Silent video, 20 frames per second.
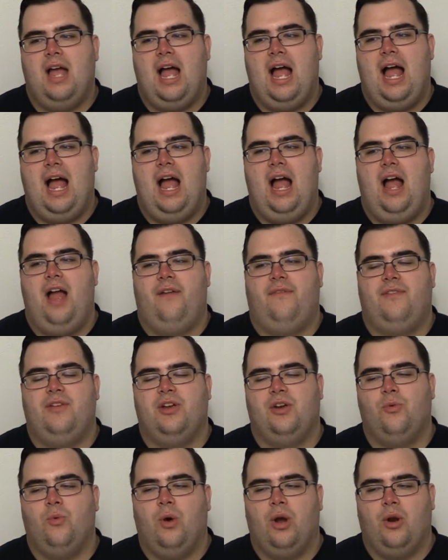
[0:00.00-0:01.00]
If
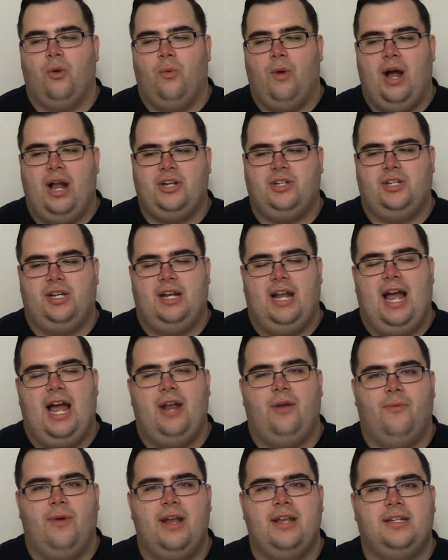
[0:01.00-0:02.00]
you want to watch it,
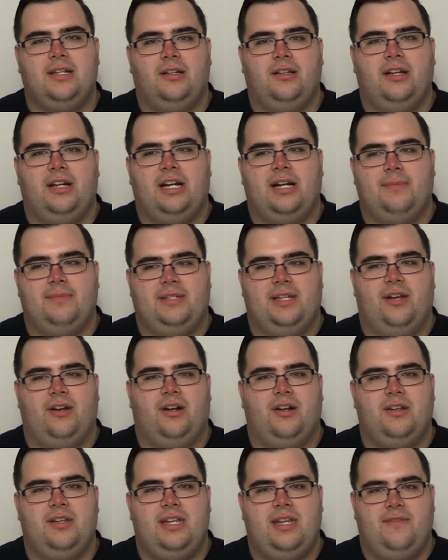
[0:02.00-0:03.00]
I'd wait till it comes out
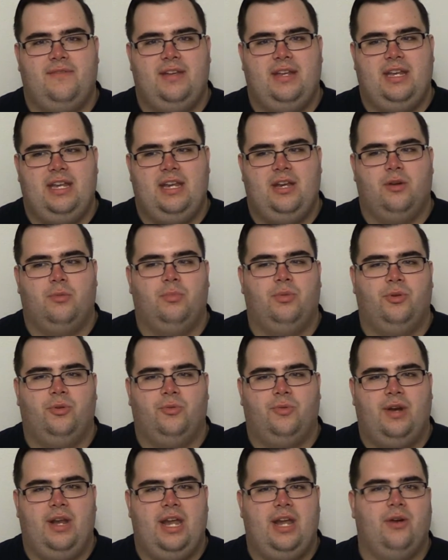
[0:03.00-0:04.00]
on DVD or
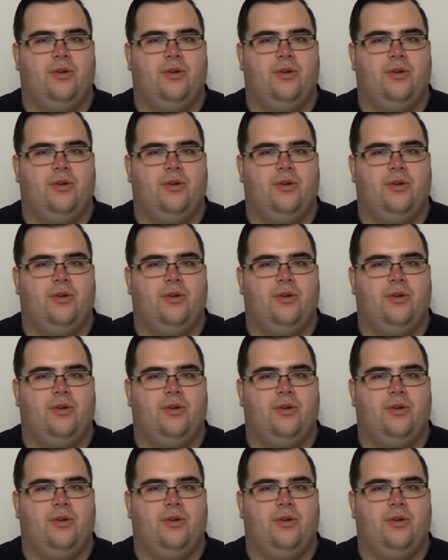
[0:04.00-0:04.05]
Blu-ray,